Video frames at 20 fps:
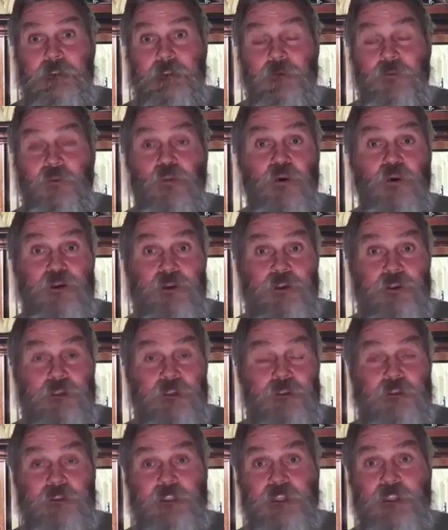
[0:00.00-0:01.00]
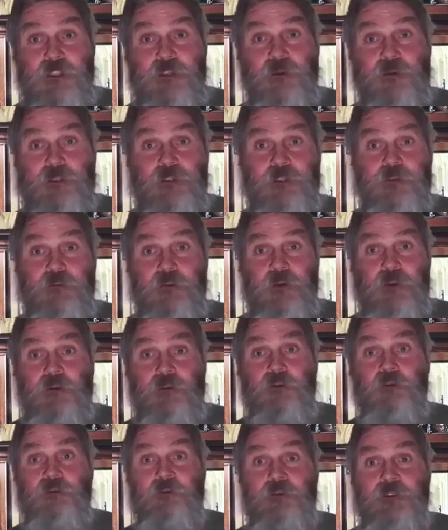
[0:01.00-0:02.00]
anointed one the
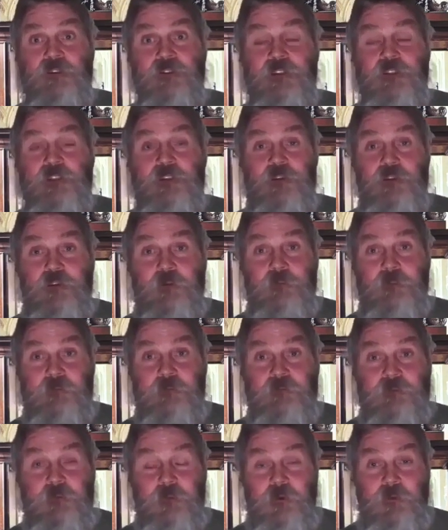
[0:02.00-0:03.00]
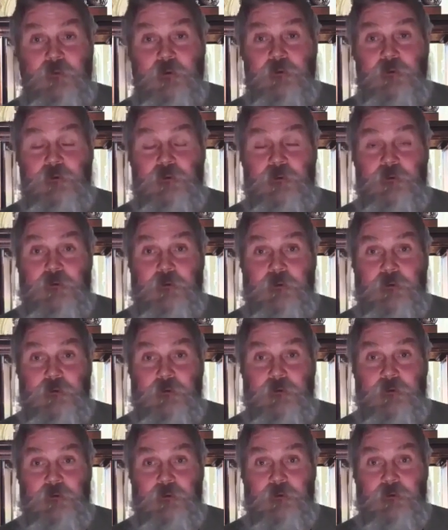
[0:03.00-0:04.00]
anointed one. What's the anointment for?